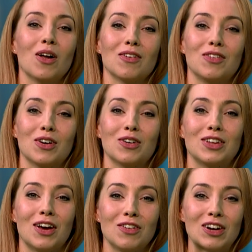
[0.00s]
all of you,
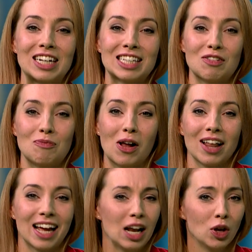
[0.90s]
the viewers of
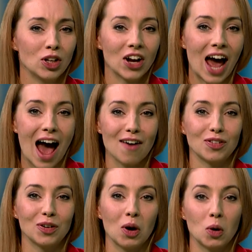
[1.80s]
Berlin Daily, you don't have
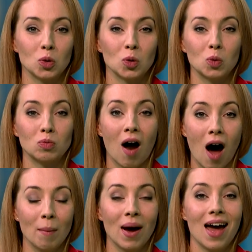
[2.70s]
to go to
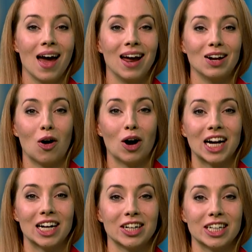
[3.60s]
Rome in
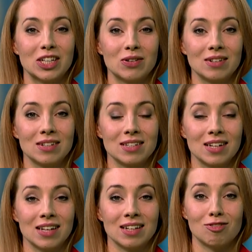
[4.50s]
order to
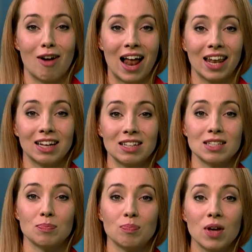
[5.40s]
see this relic,
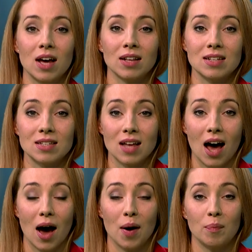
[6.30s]
this, this
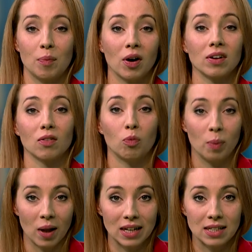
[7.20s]
uh, point of
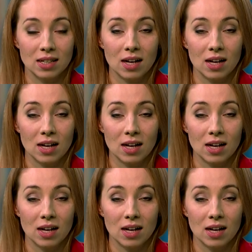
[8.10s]
blood